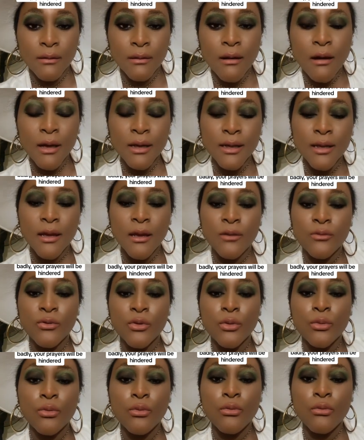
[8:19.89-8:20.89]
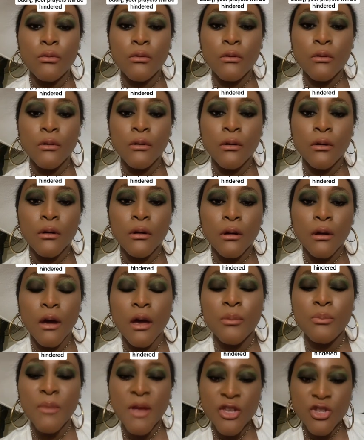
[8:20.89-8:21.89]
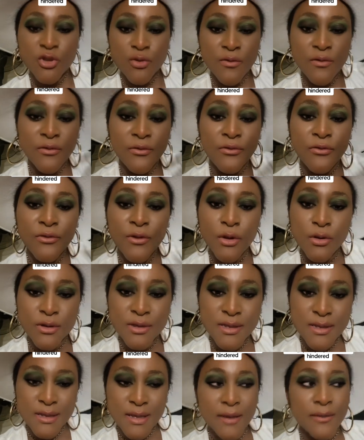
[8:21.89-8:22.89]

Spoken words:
God made you first,